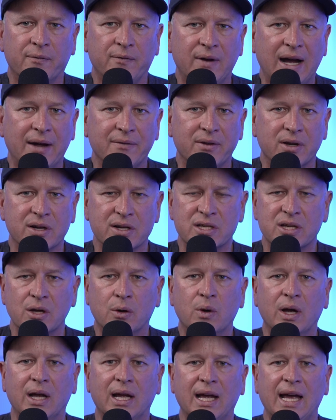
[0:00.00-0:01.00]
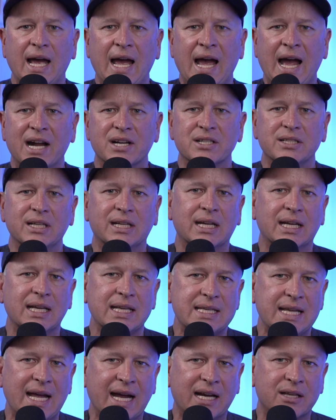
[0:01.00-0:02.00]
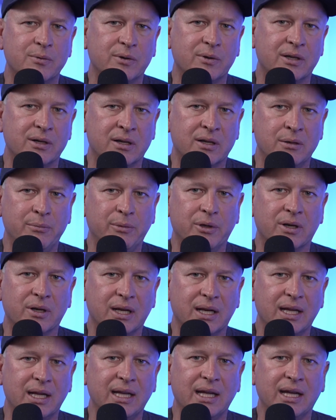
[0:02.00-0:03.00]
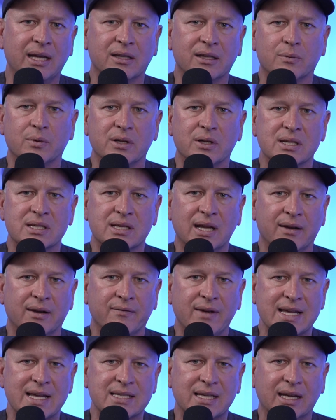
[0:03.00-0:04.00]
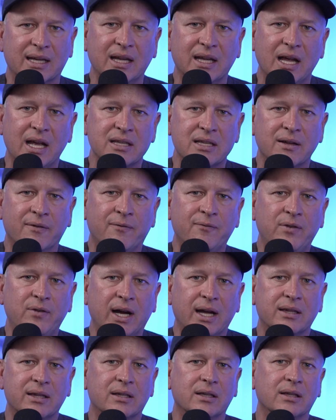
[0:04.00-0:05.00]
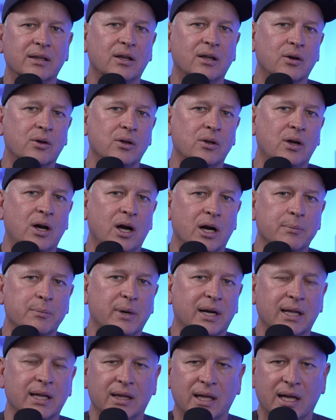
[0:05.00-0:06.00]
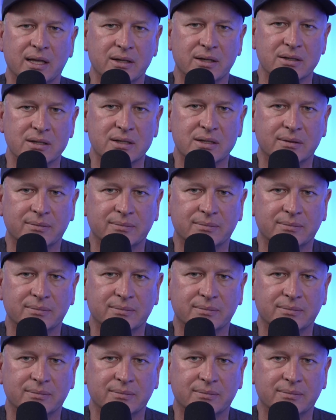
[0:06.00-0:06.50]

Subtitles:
or 5 years. So actually connect with your community in the real estate investing to find the local hard money lenders.